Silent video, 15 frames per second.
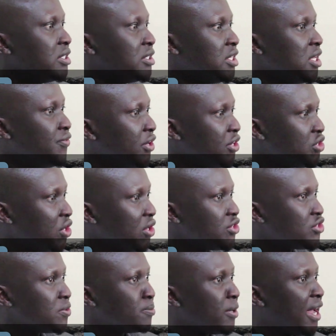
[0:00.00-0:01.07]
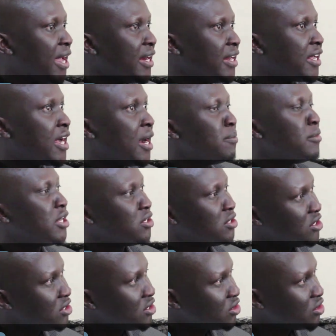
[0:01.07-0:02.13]
leaving journalism and
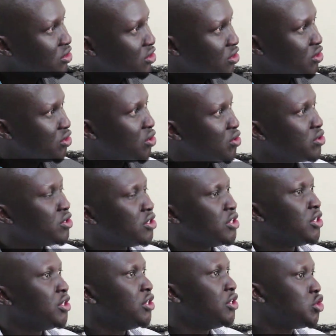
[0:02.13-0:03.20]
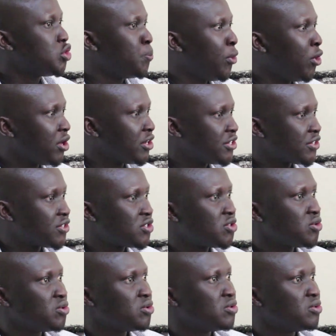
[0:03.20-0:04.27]
coming, into politics
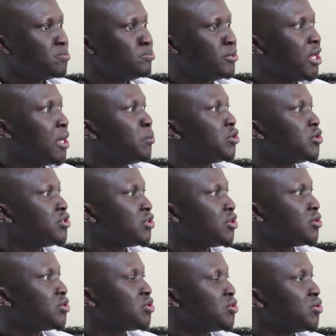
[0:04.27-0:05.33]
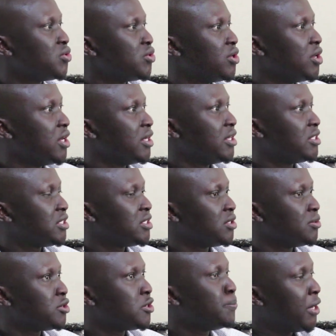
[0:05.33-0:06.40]
to be able, to
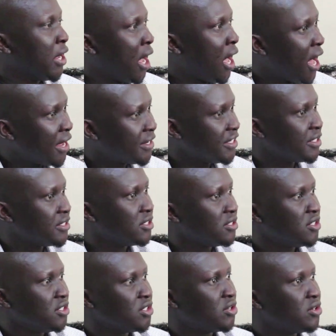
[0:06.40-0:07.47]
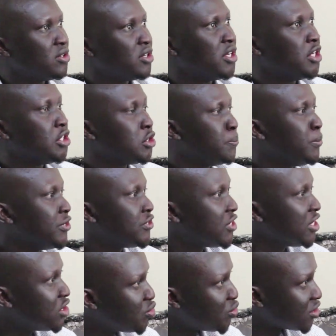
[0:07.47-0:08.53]
be heard and, to be
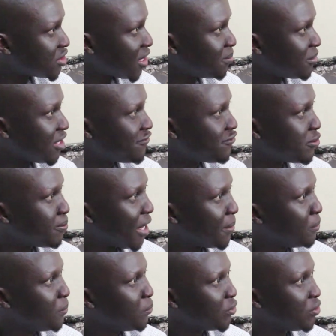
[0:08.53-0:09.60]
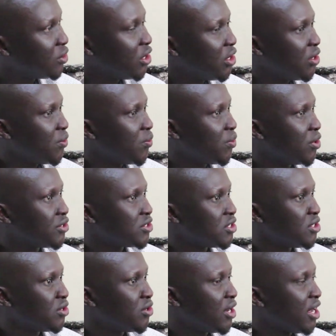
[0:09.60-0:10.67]
seen doing something for my people was,
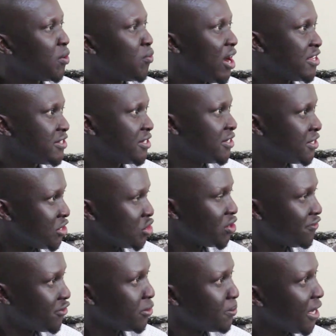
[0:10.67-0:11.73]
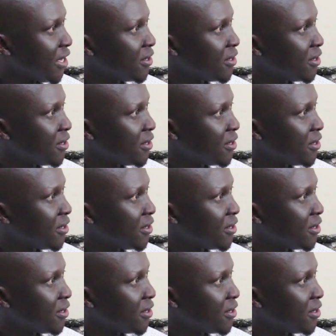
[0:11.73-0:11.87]
a wise decision for me.